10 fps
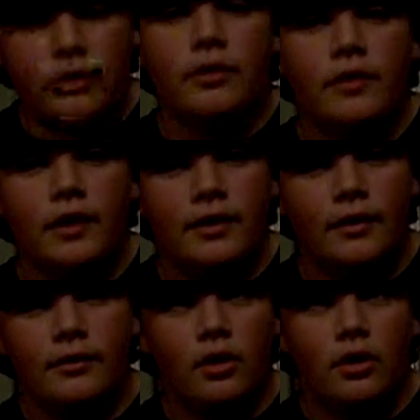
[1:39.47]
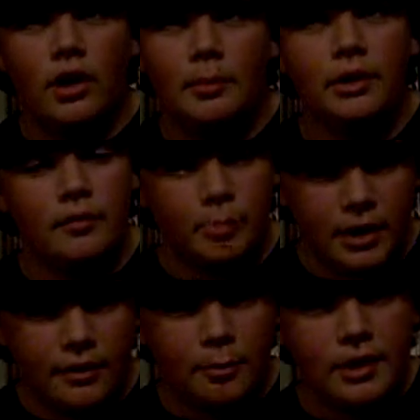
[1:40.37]
find this on, I believe,
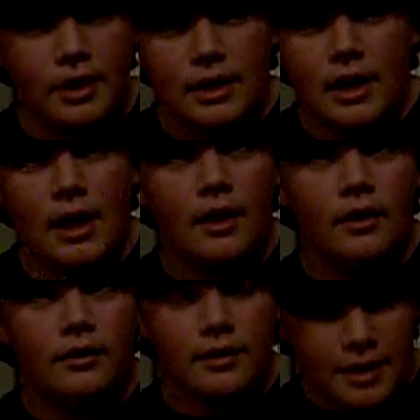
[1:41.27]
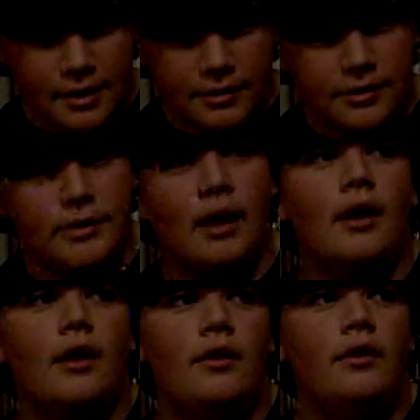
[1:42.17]
PSP and DS
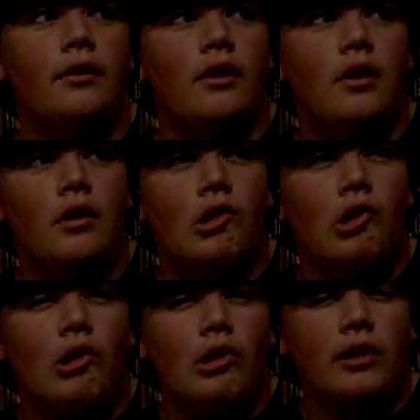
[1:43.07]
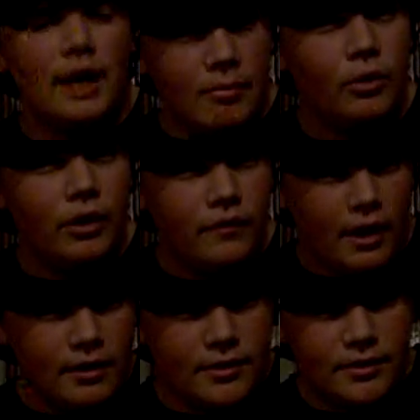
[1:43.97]
and Game Boy
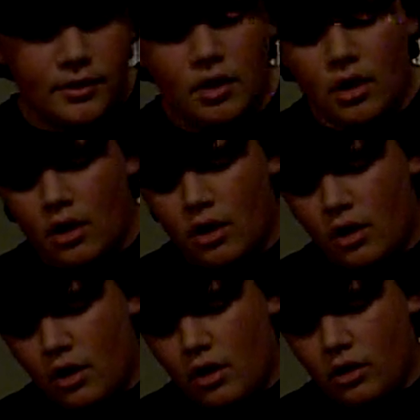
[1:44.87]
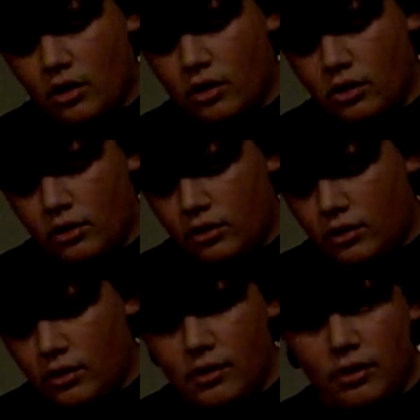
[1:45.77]
Advance,
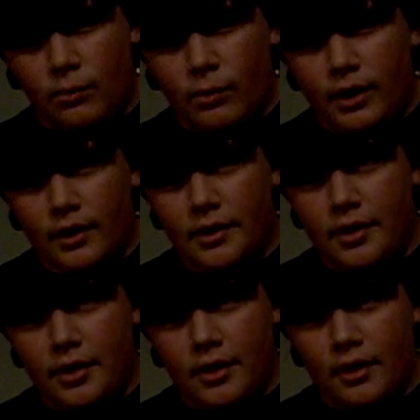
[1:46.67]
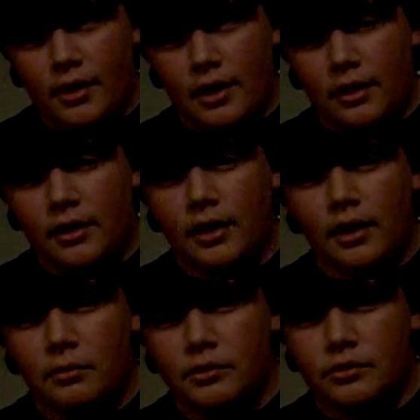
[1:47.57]
along with, I think
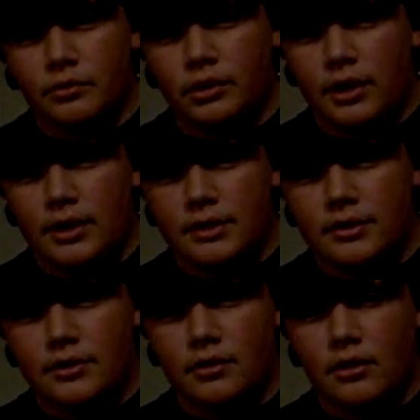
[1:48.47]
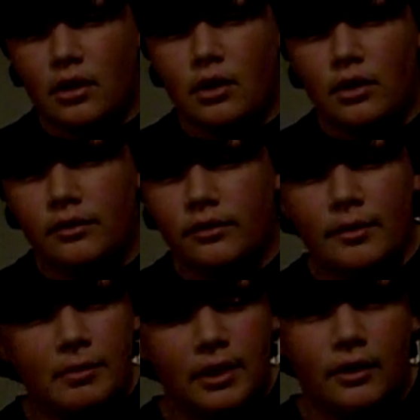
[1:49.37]
it was released on
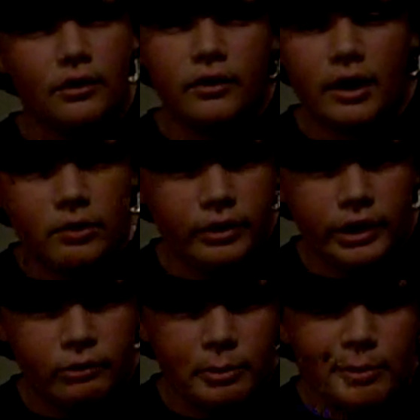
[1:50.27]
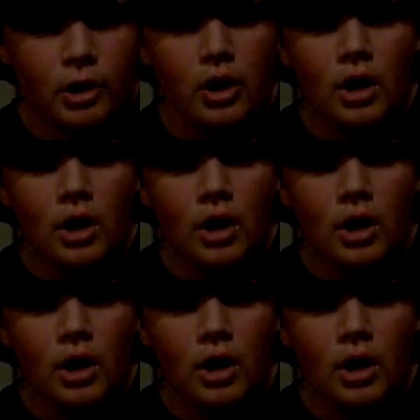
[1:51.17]
something else. I don't really remember.